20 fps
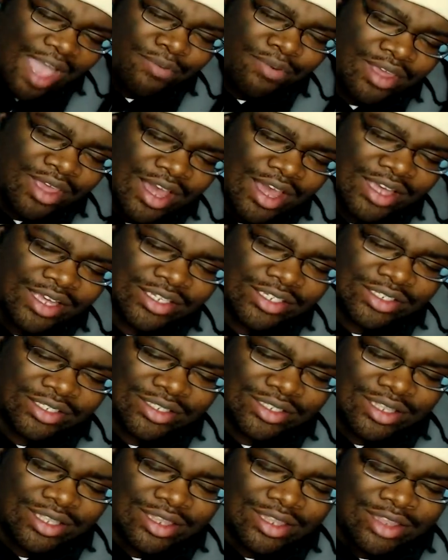that
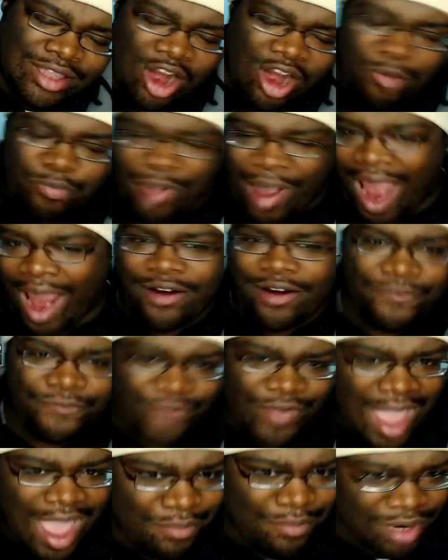because they're a pirate
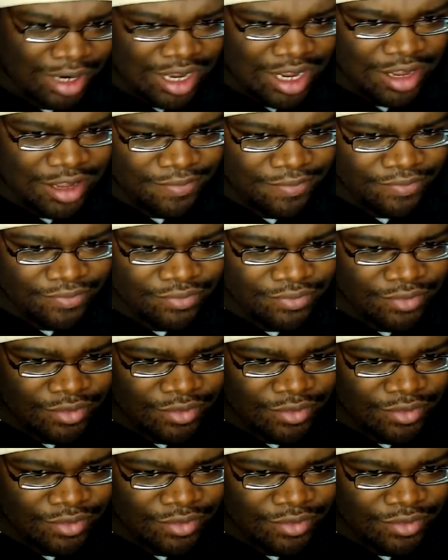family.